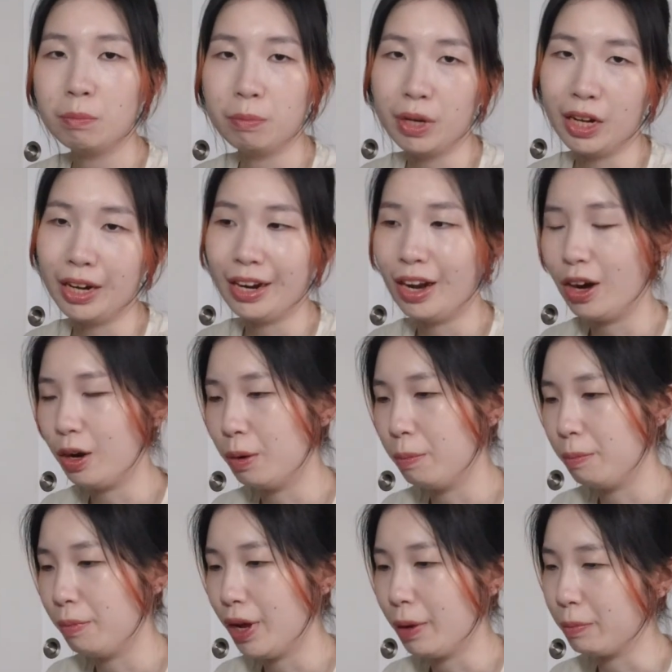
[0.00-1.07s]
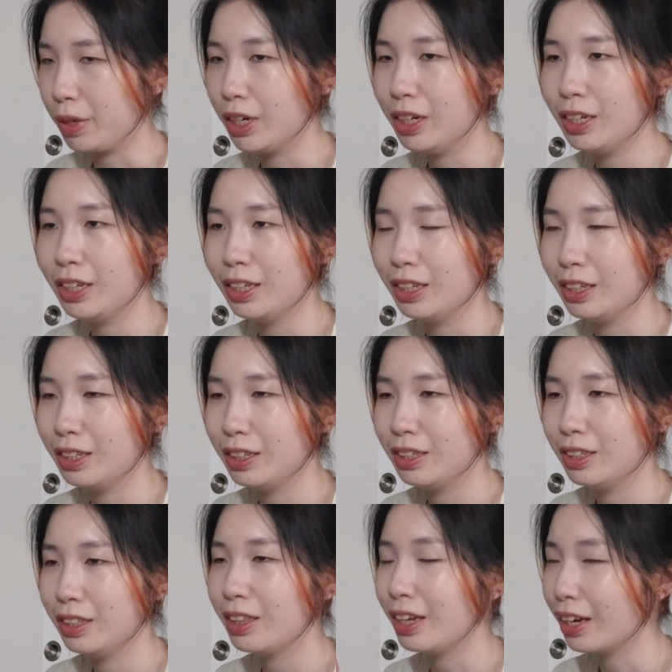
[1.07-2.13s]
but I'm gonna
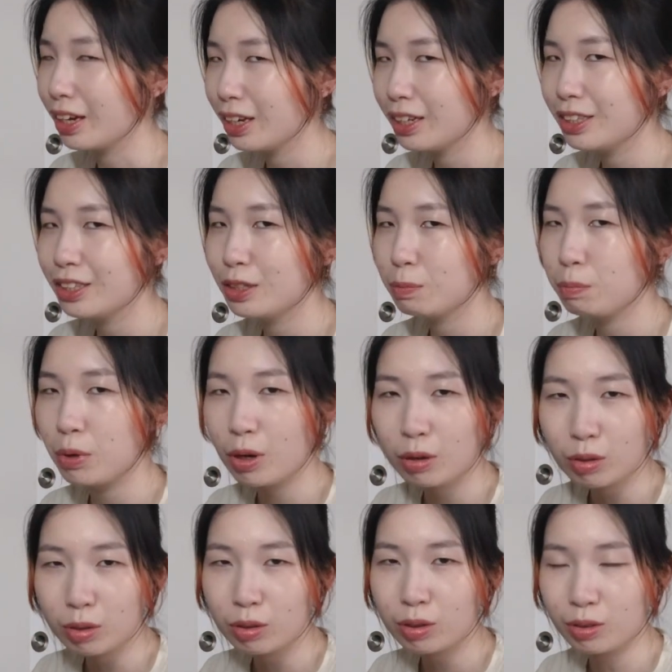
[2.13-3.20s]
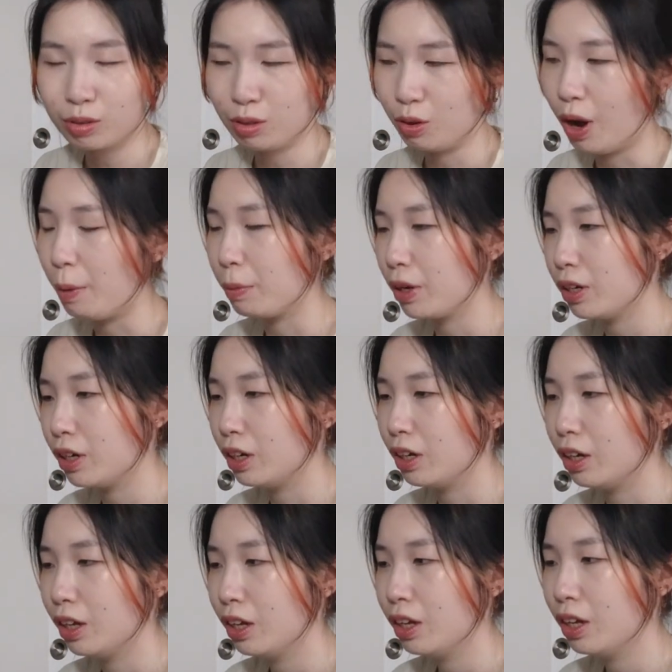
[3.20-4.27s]
think it's both, so I'm
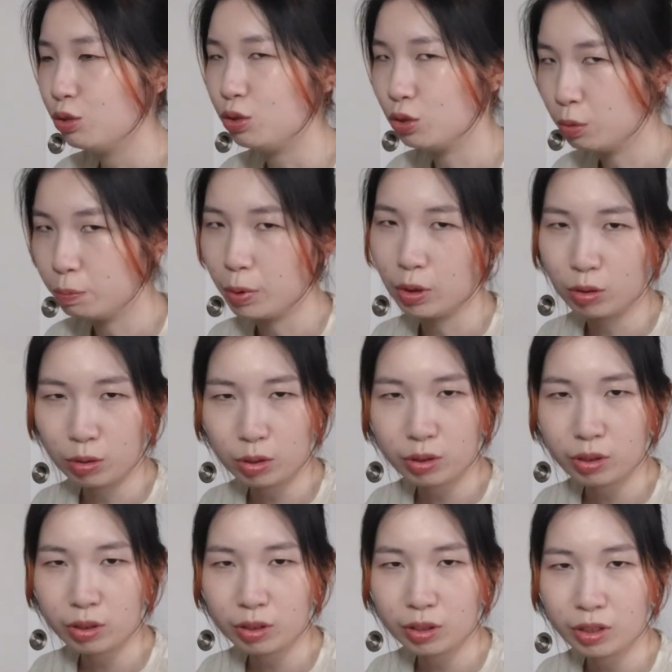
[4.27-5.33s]
gonna do both.